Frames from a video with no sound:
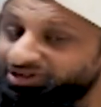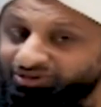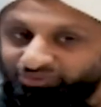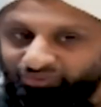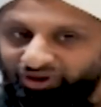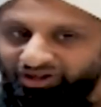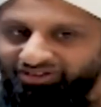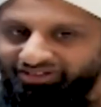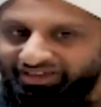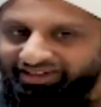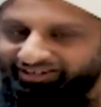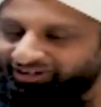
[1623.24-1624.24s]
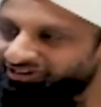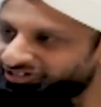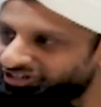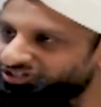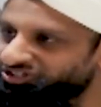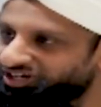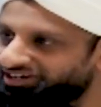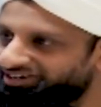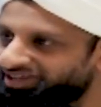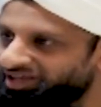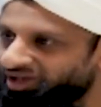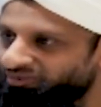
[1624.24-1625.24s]
meaning what condition
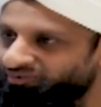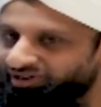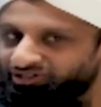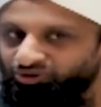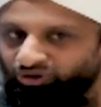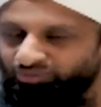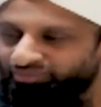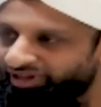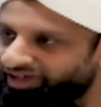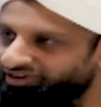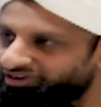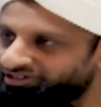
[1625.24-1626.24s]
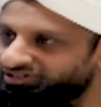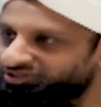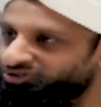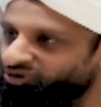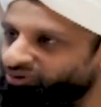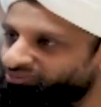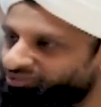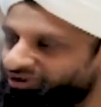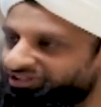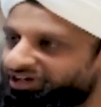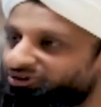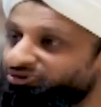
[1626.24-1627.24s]
will your parents, your
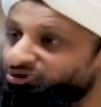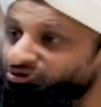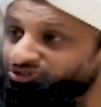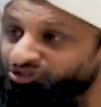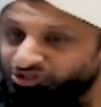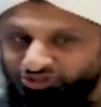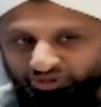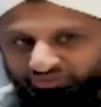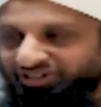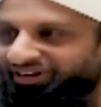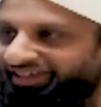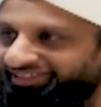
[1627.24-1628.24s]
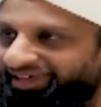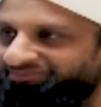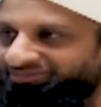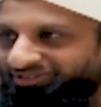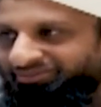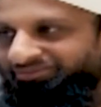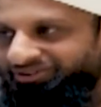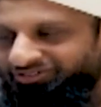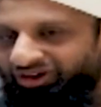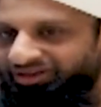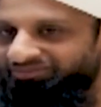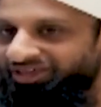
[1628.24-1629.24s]
brother, or your sister be in at that
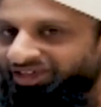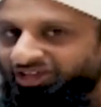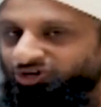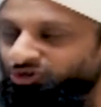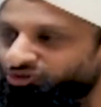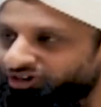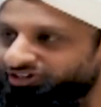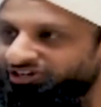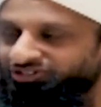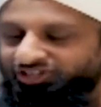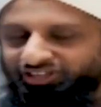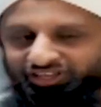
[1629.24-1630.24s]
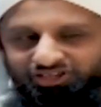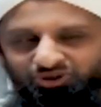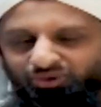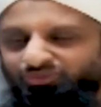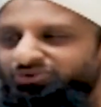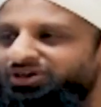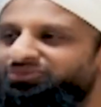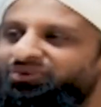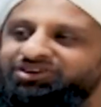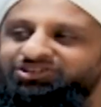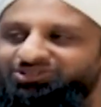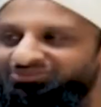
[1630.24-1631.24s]
time? You know, drug dealers think that, you know, we are
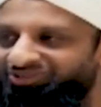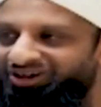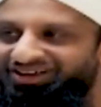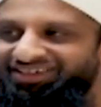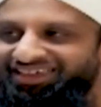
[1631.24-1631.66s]
very smart.